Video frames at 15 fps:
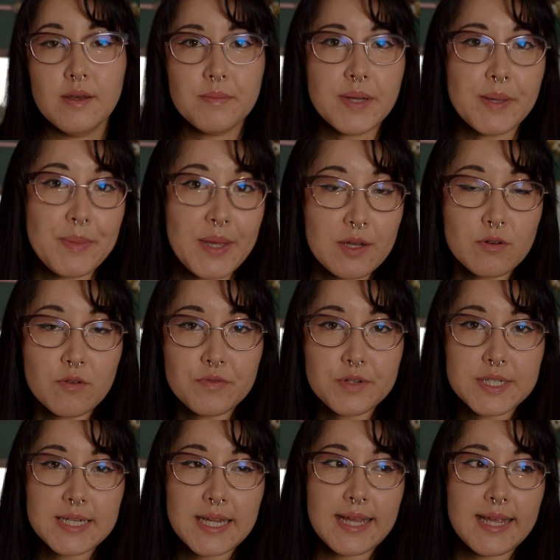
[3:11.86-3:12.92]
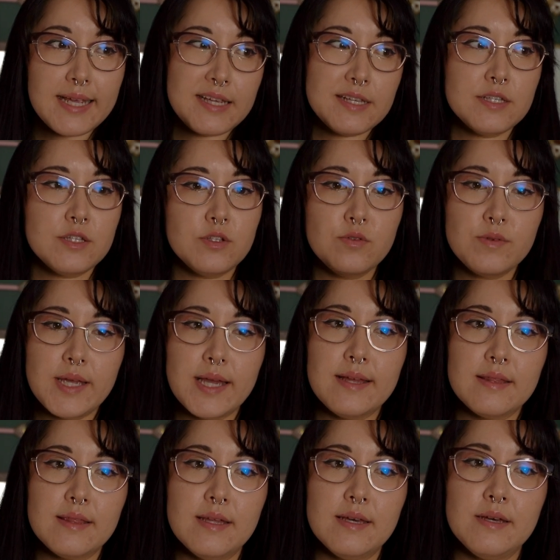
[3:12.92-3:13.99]
My main goal for today is to
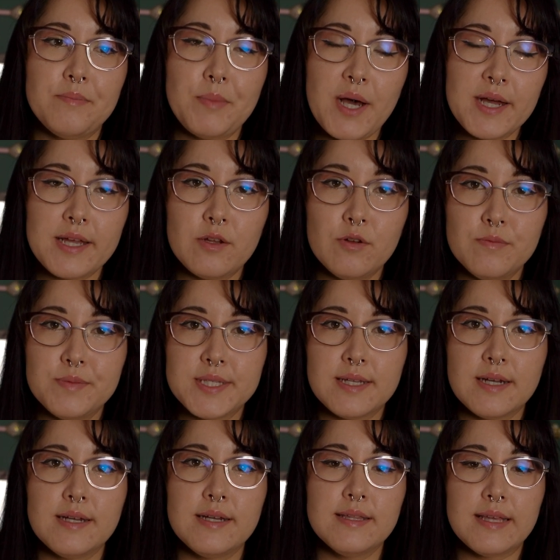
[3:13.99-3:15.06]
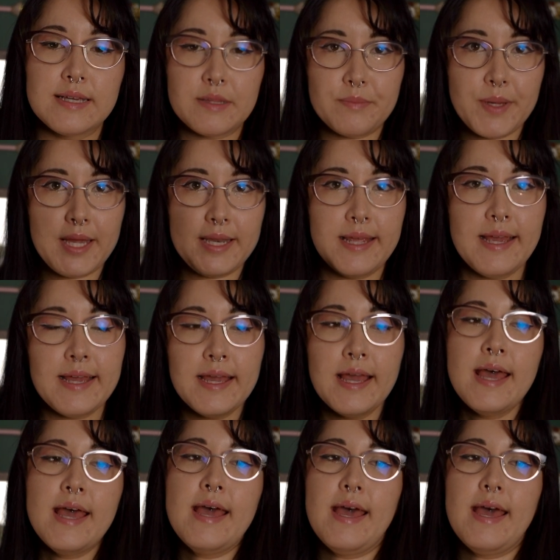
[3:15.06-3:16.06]
get the pocket hoops done, like the pannier,